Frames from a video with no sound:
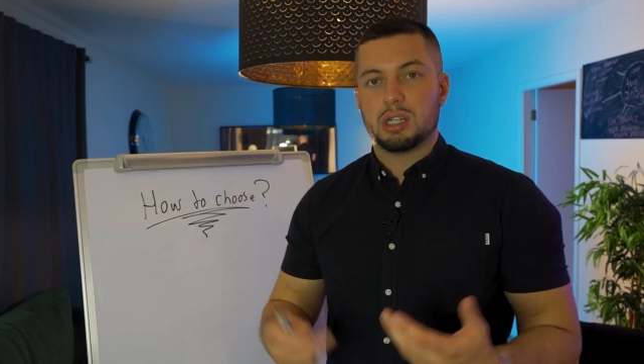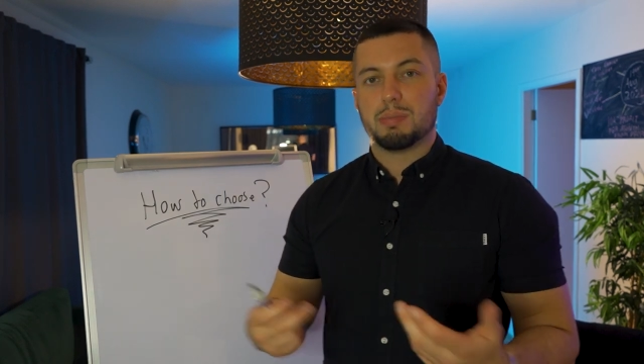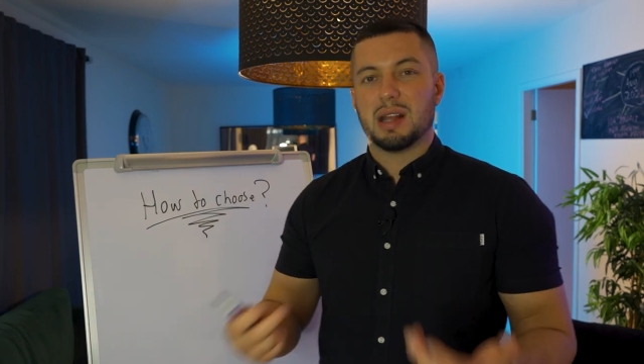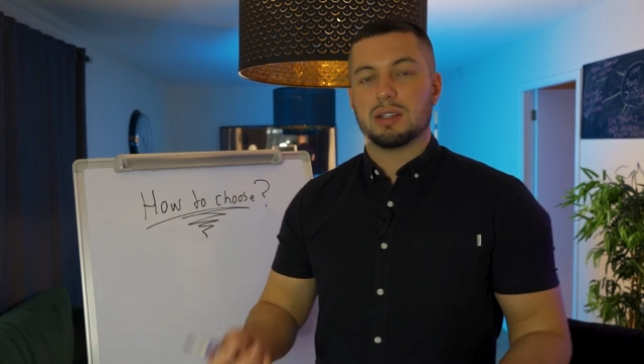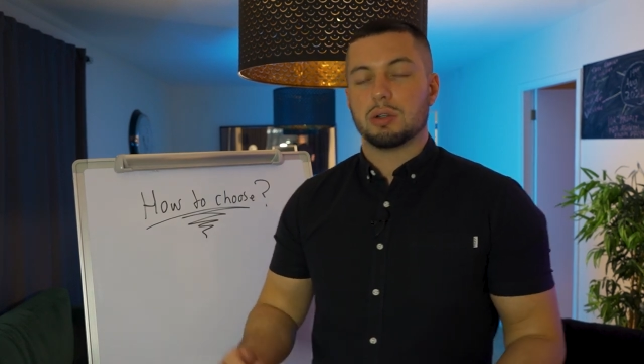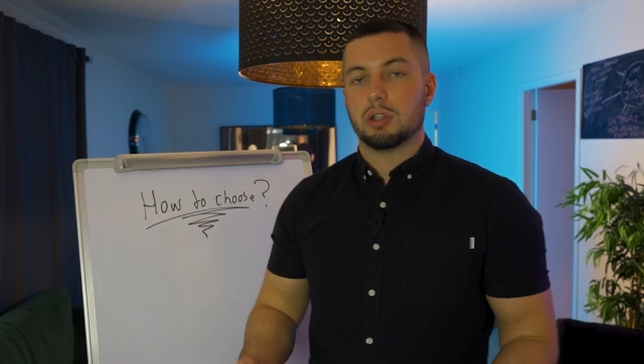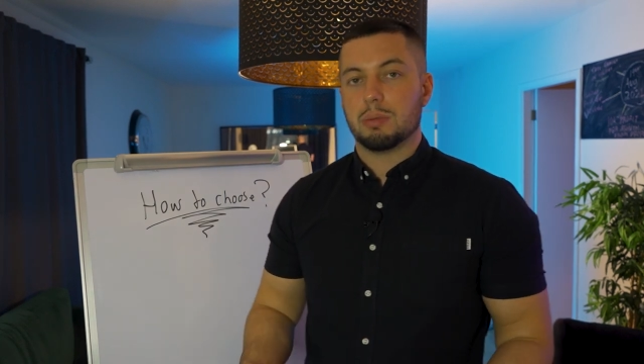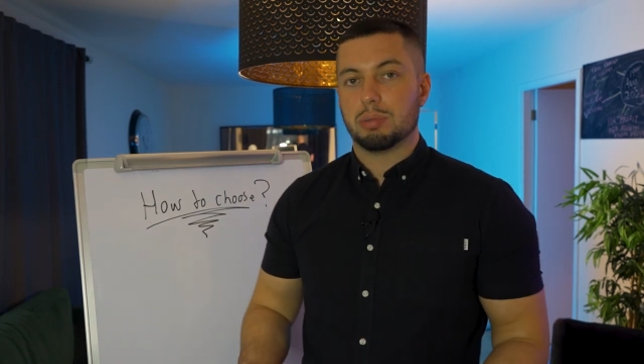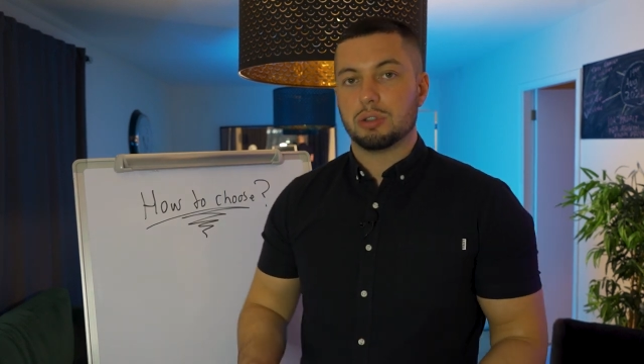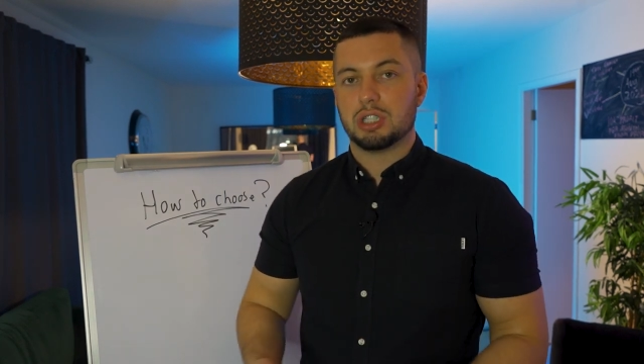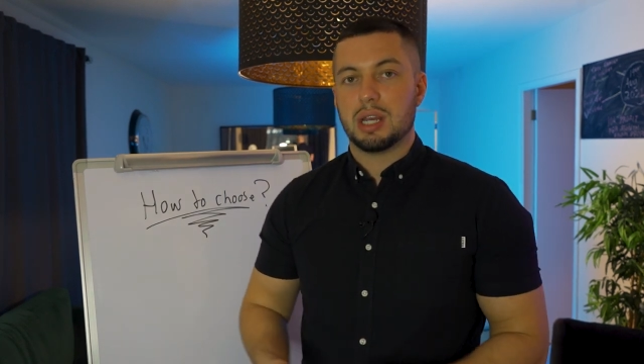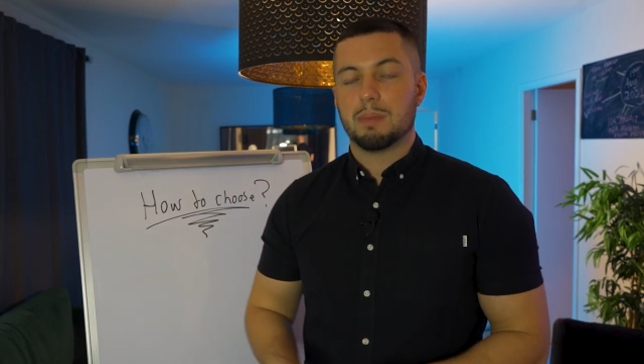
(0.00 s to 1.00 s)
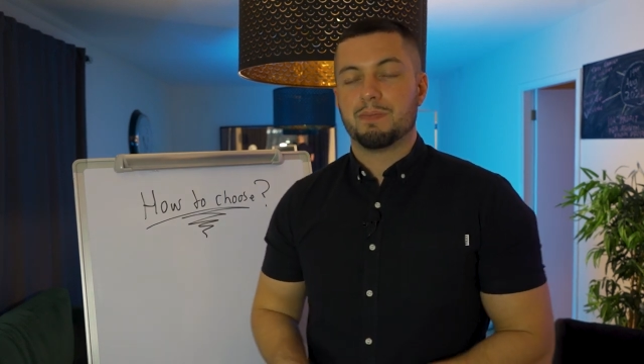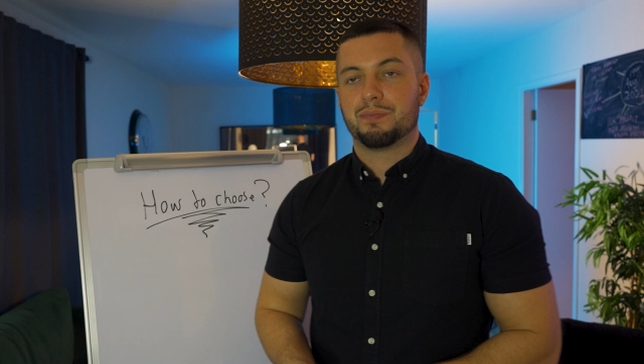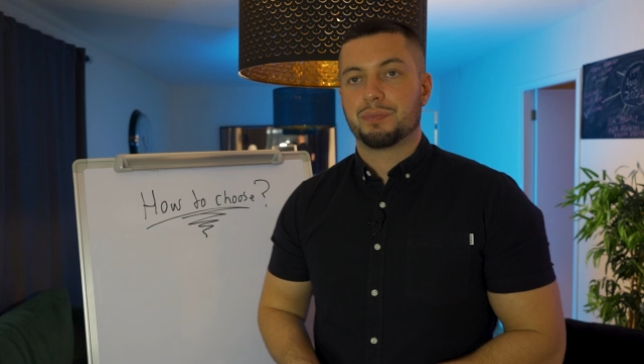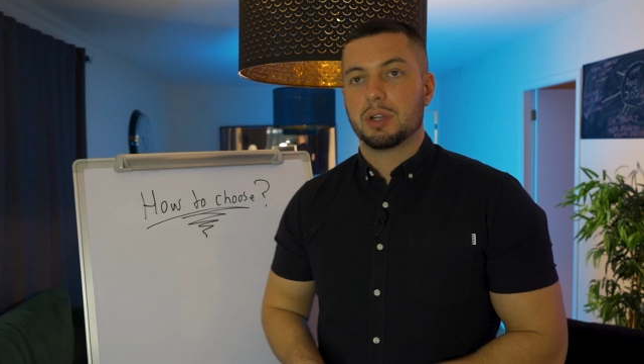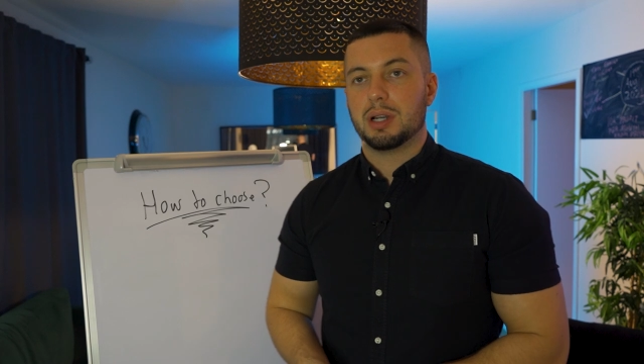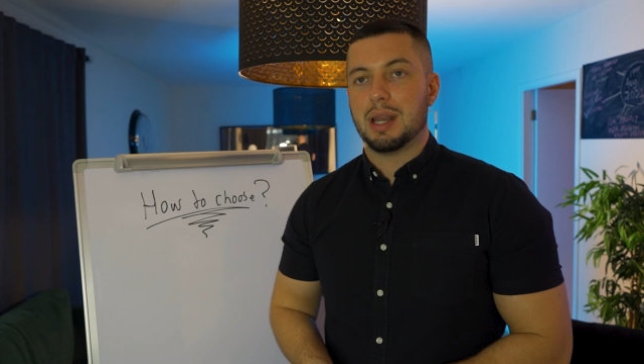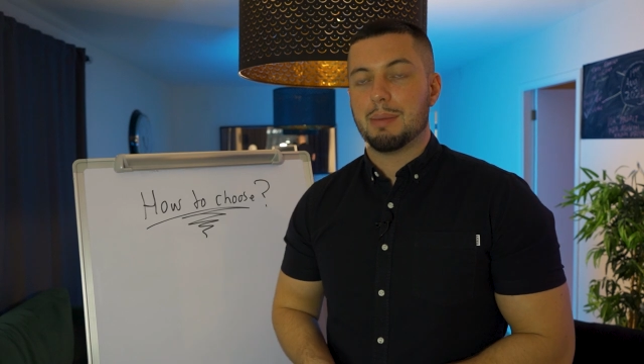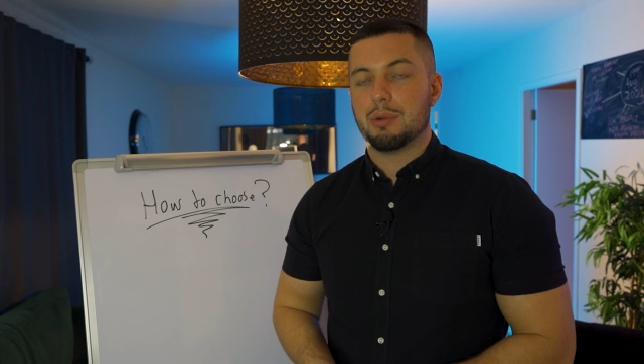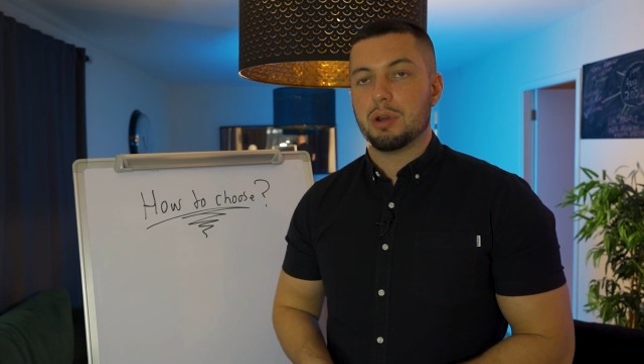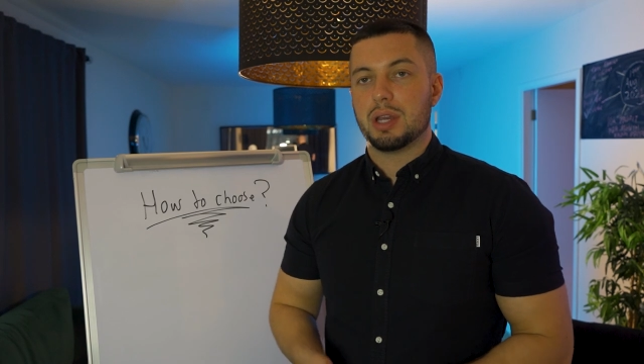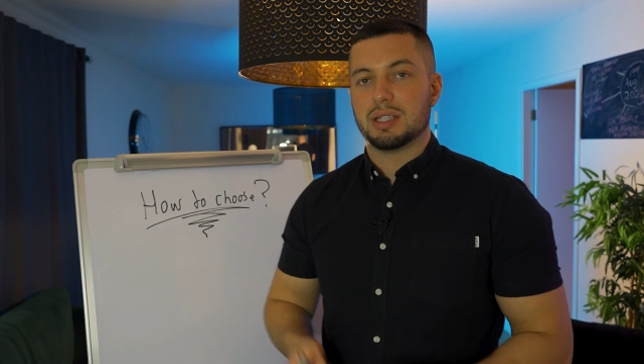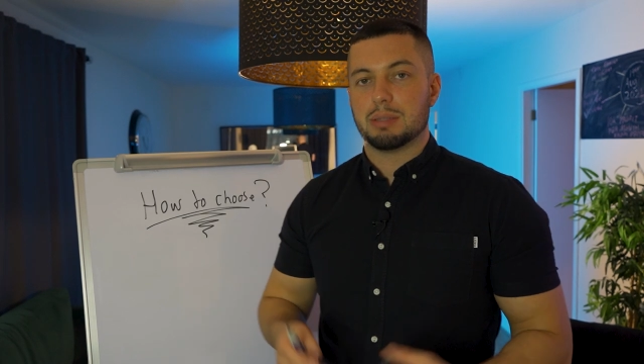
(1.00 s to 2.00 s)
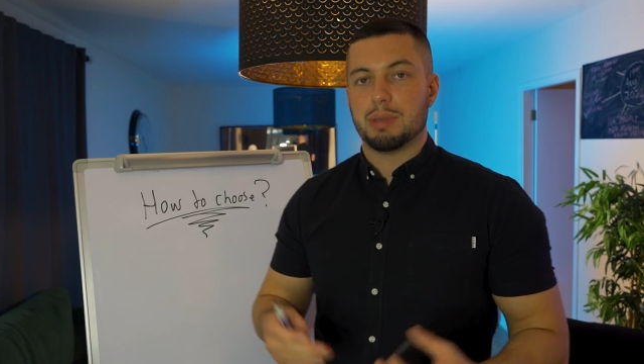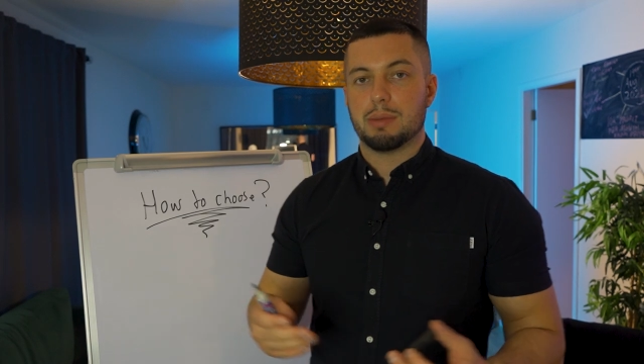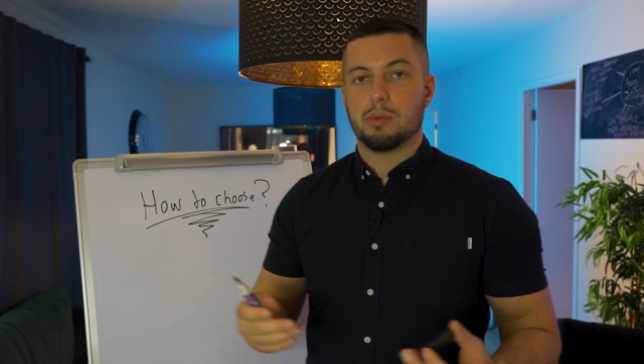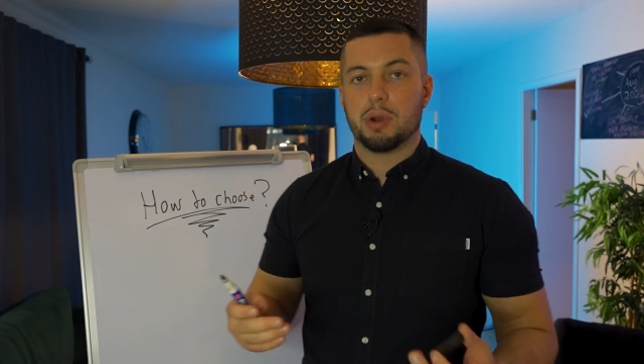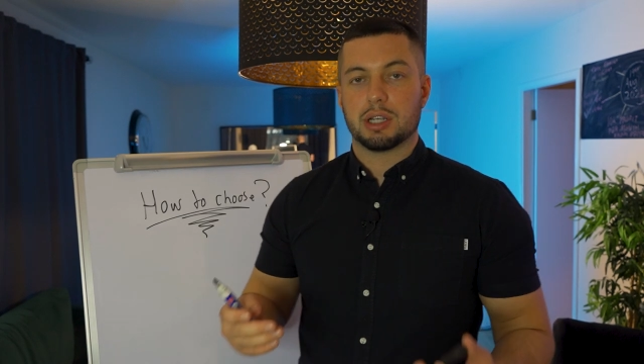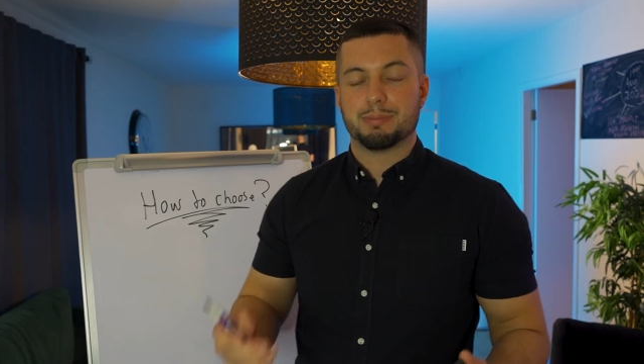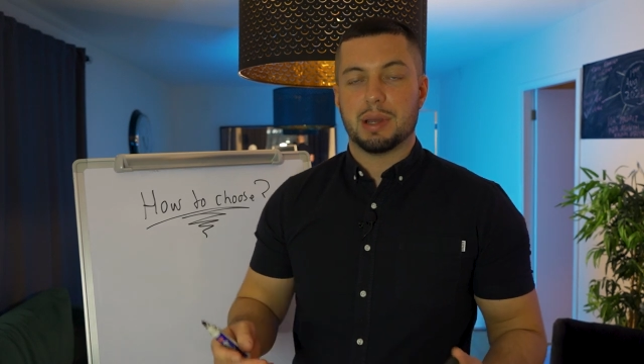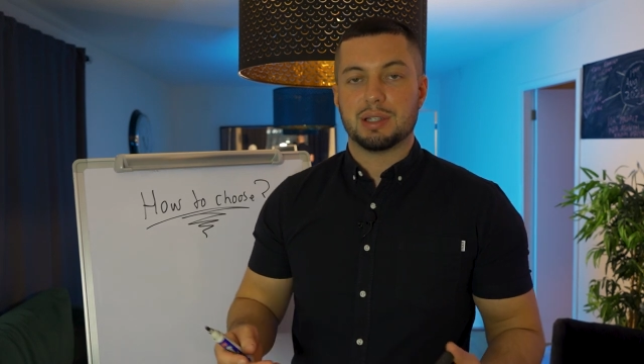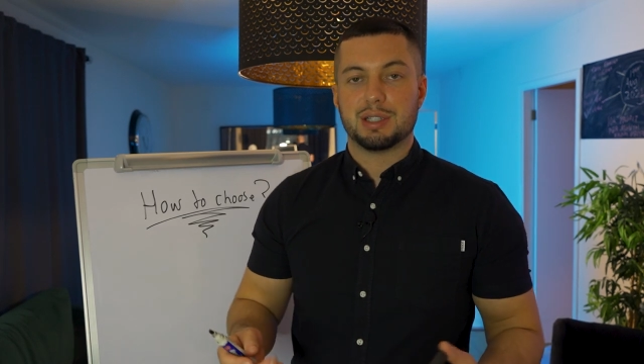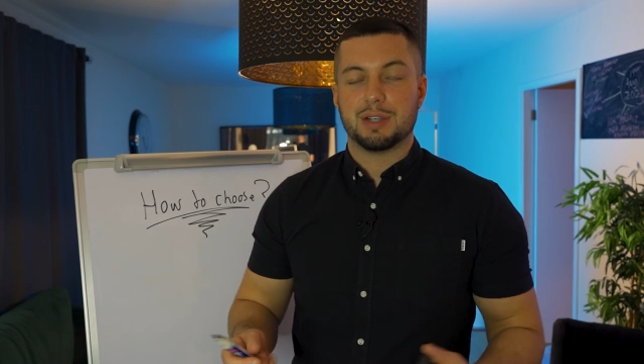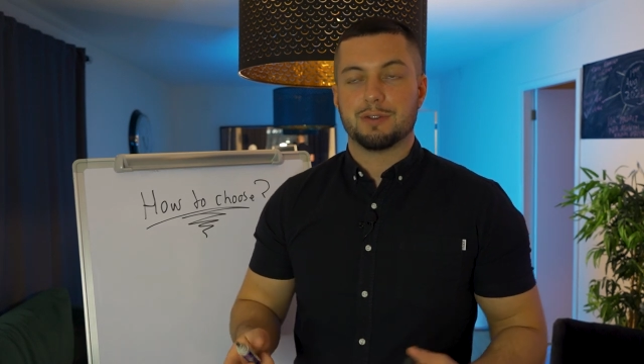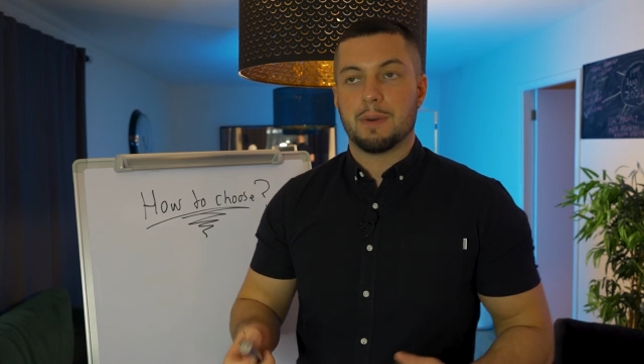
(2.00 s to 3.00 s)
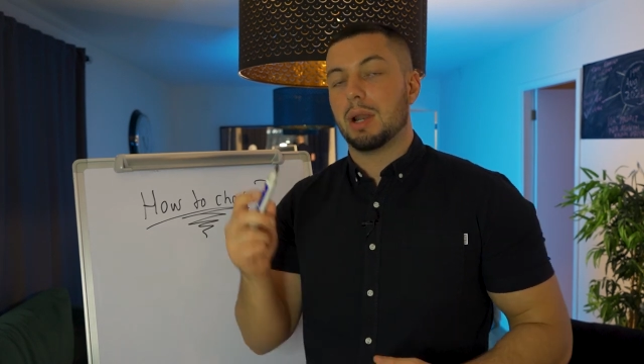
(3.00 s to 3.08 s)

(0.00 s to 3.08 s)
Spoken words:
Depending on your budget, laminate is a bit more expensive,